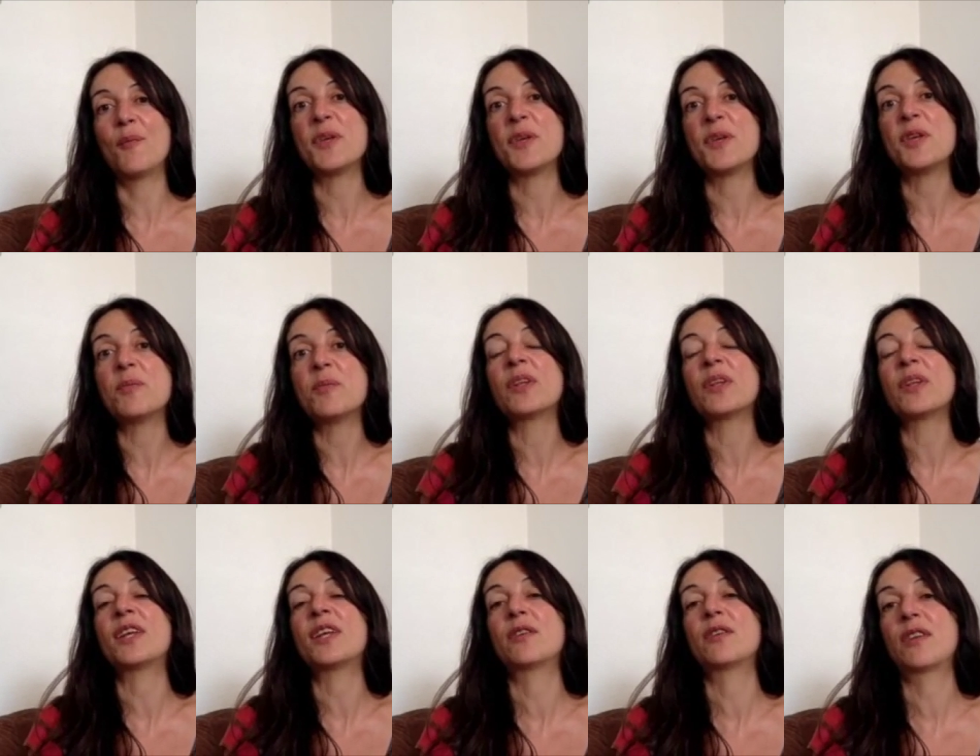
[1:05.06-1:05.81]
people
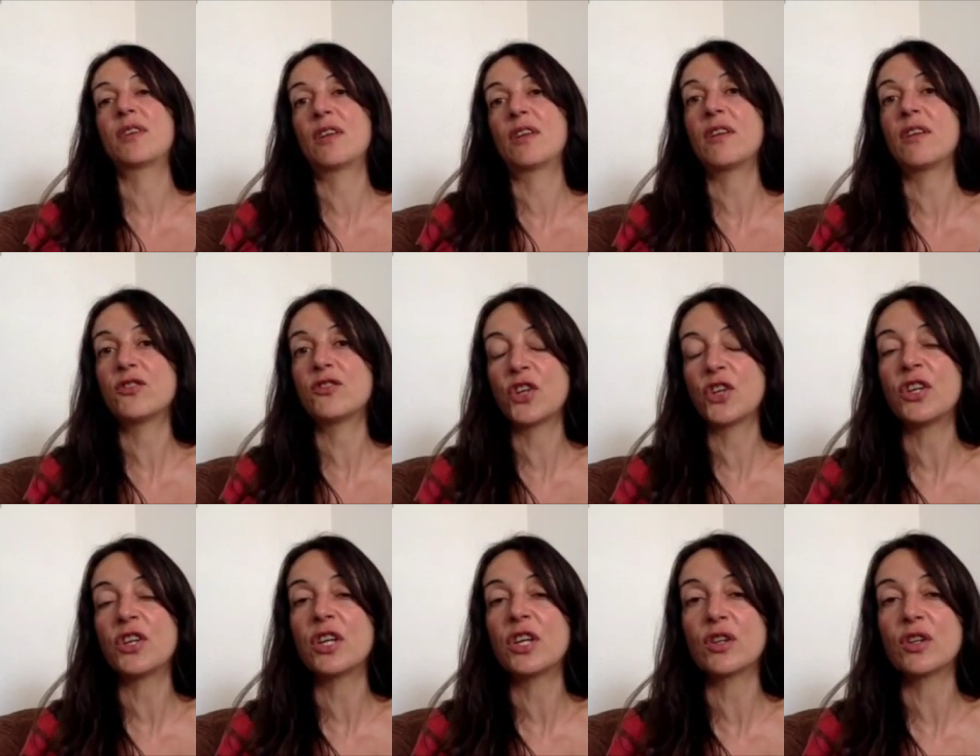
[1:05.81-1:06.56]
that
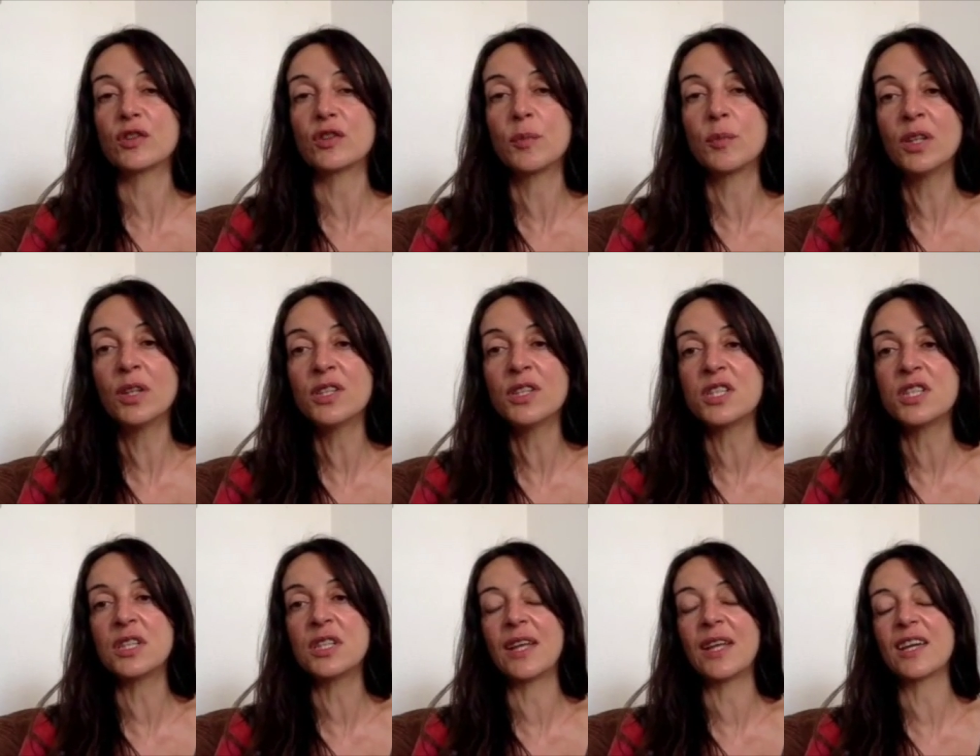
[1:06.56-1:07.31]
study
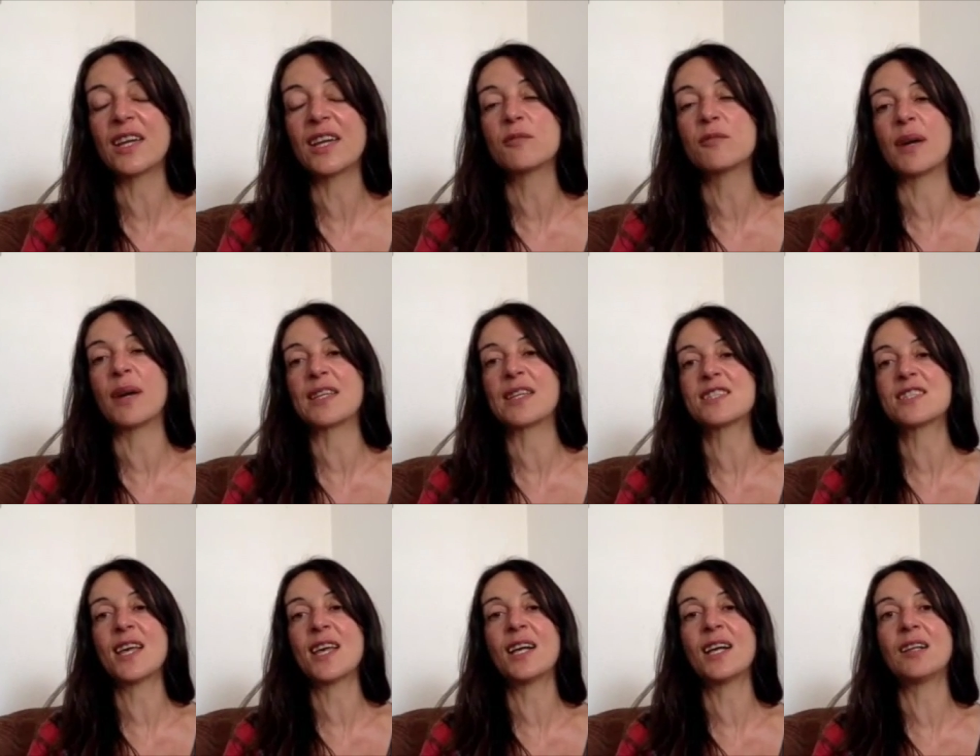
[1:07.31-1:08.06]
cosmology like
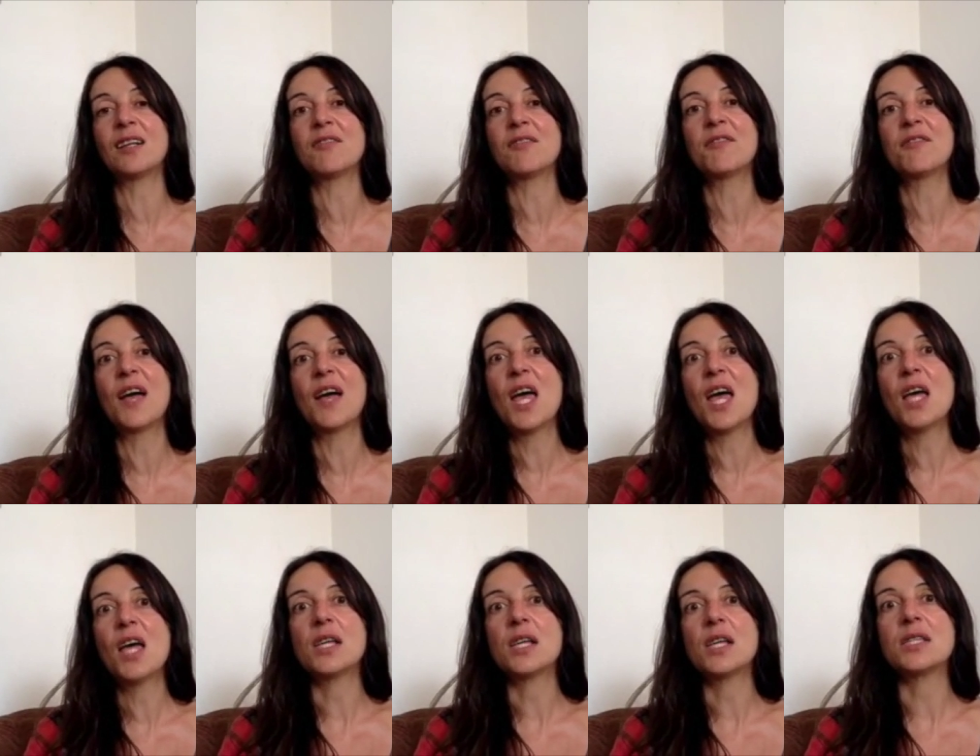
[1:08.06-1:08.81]
myself
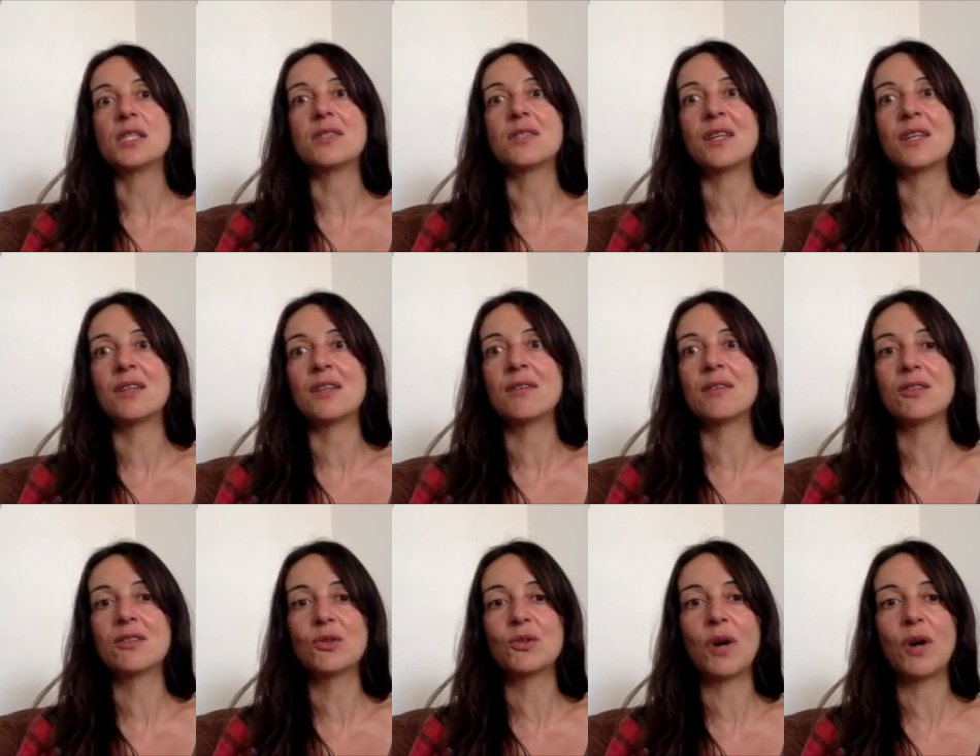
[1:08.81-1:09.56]
is
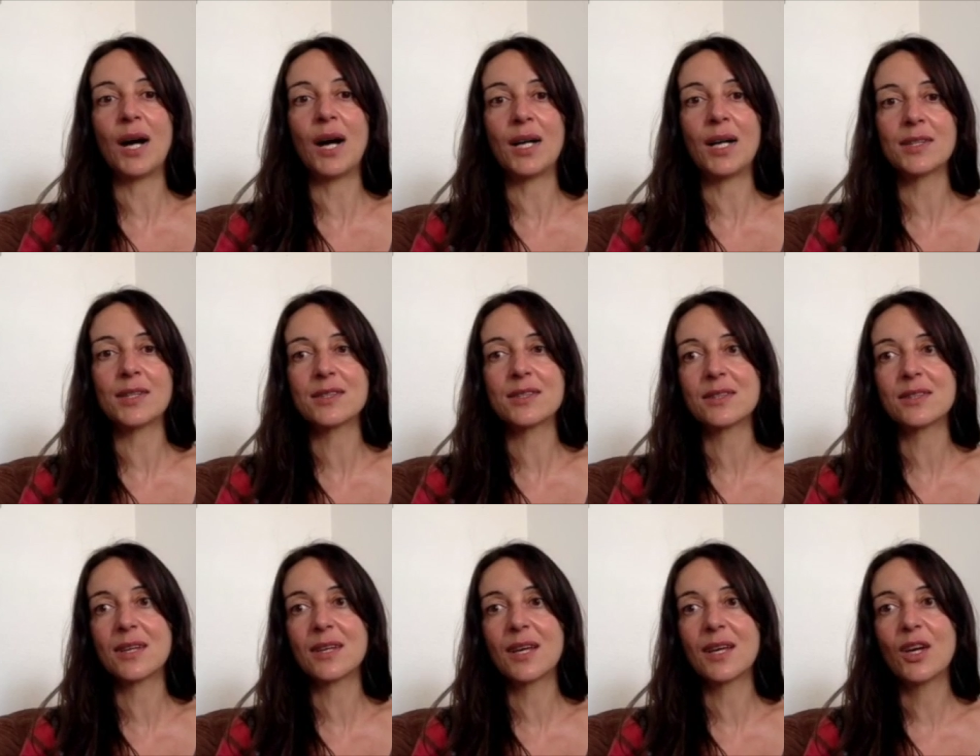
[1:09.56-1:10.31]
then to
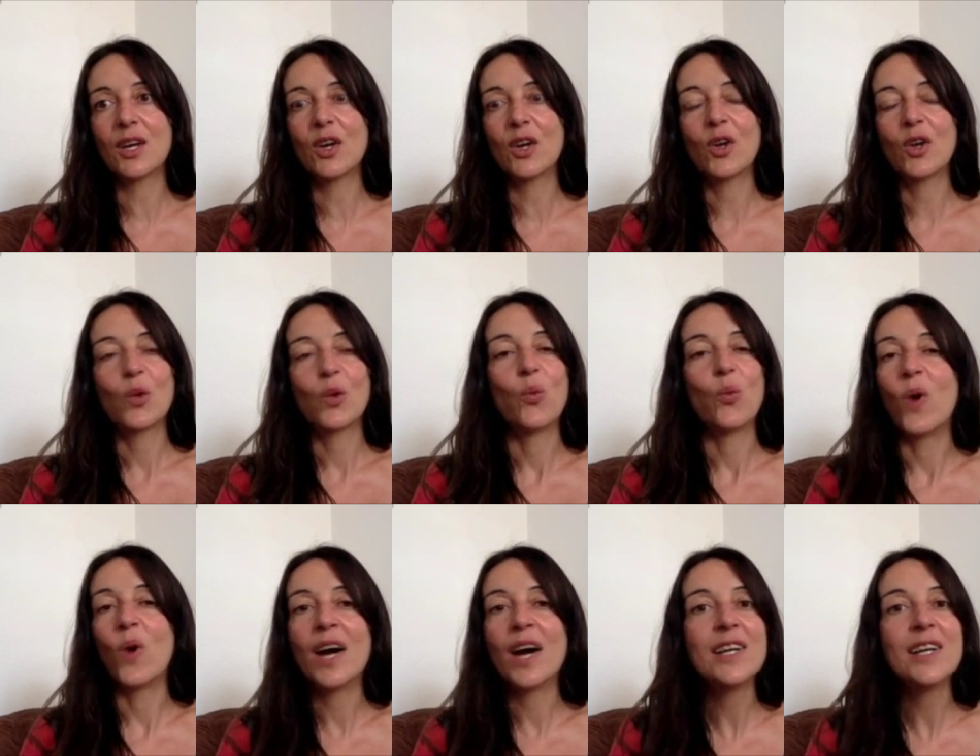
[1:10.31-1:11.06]
ask,
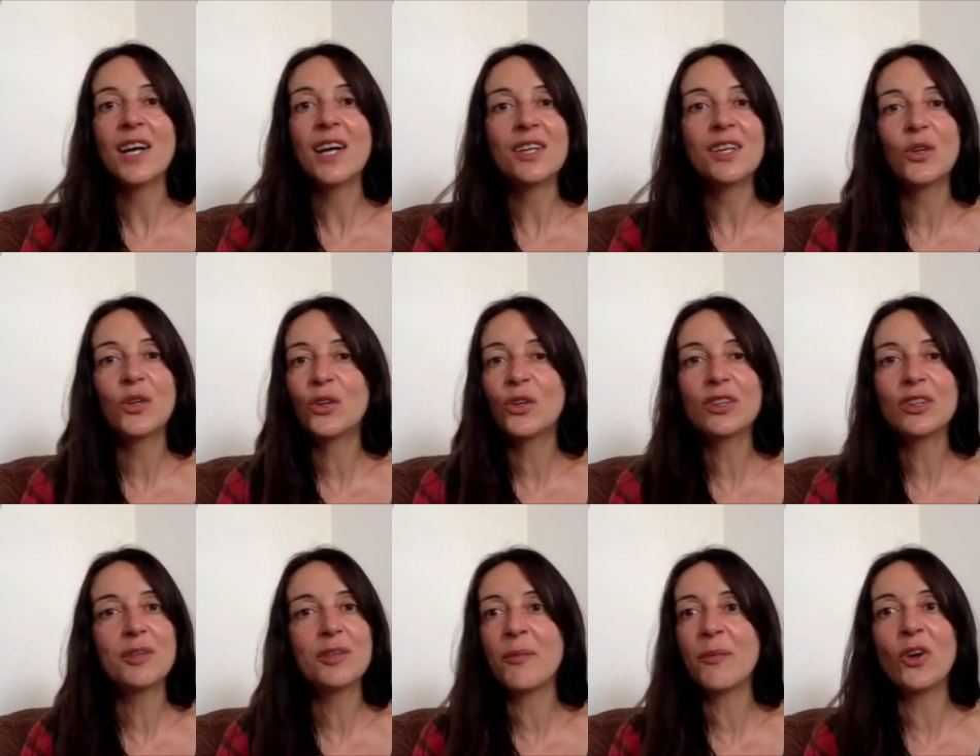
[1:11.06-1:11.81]
why
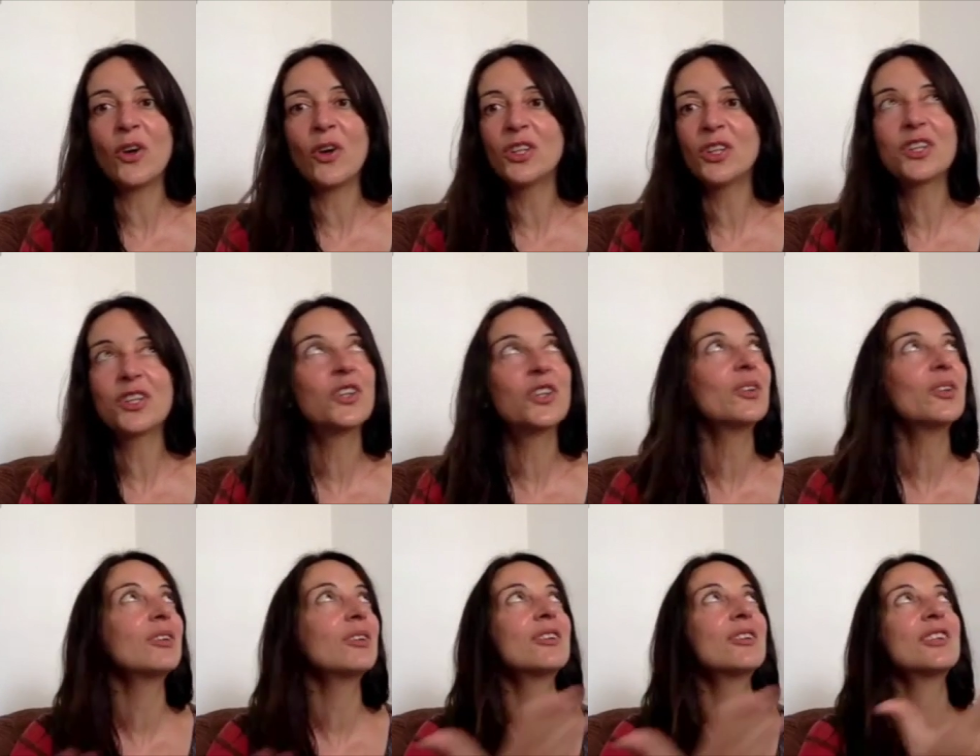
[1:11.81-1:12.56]
are all the
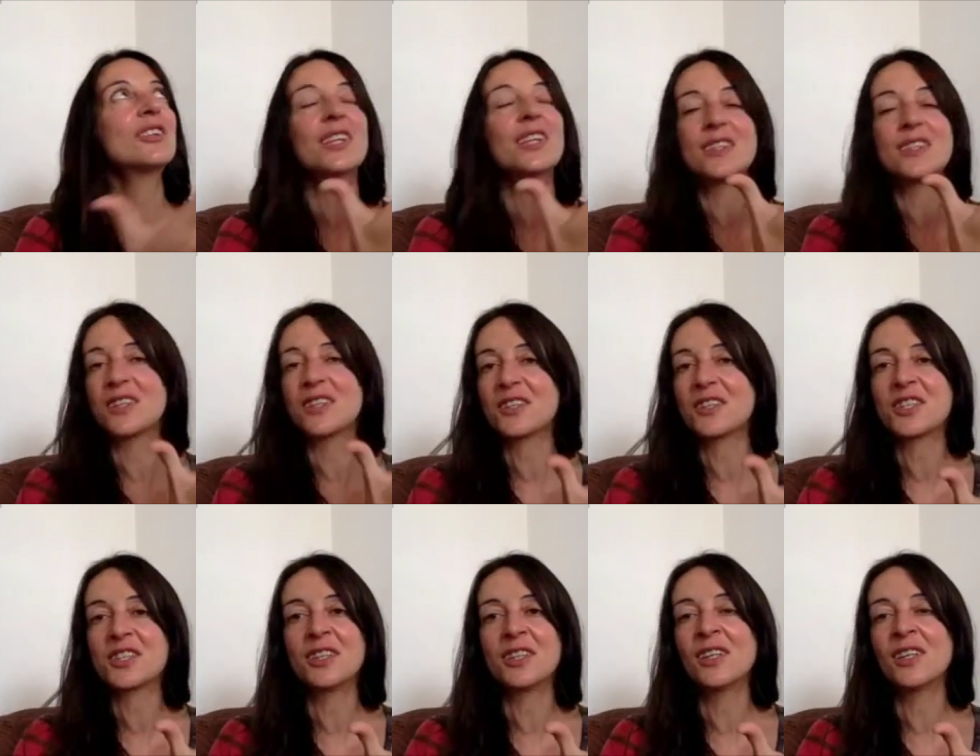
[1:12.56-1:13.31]
molecules in
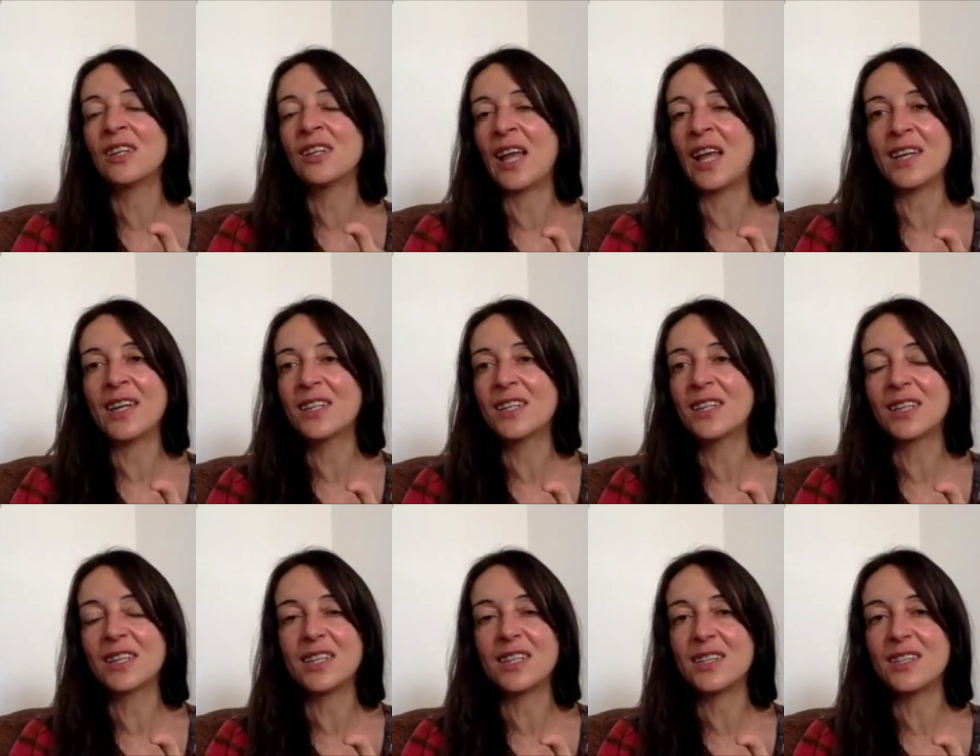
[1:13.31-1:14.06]
such an
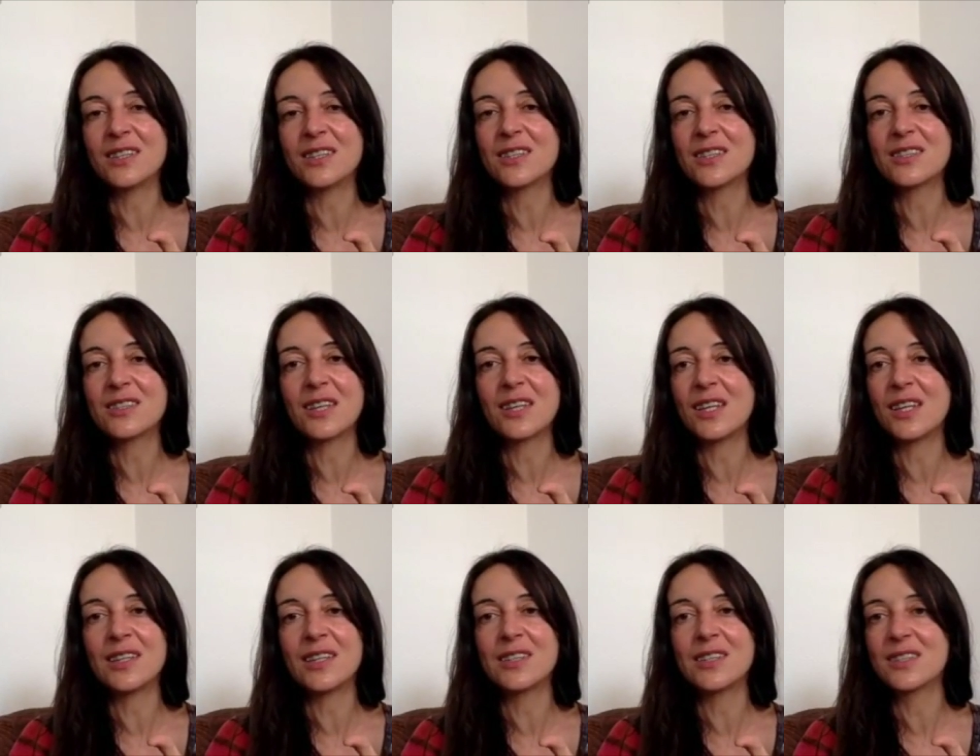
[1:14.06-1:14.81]
unlikely
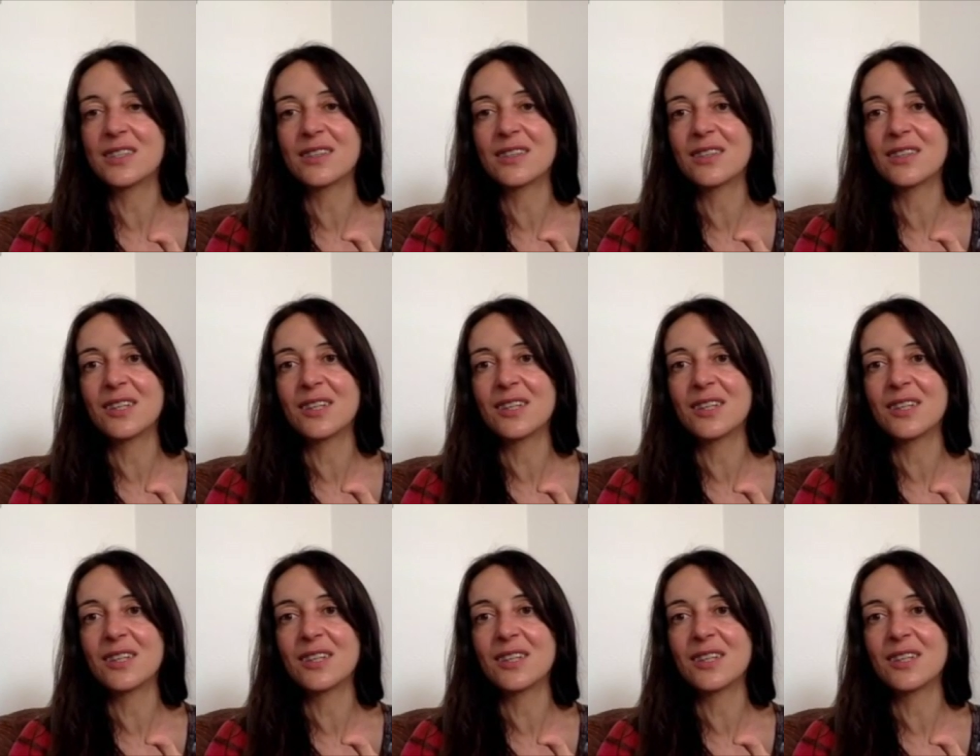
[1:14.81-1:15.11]
state,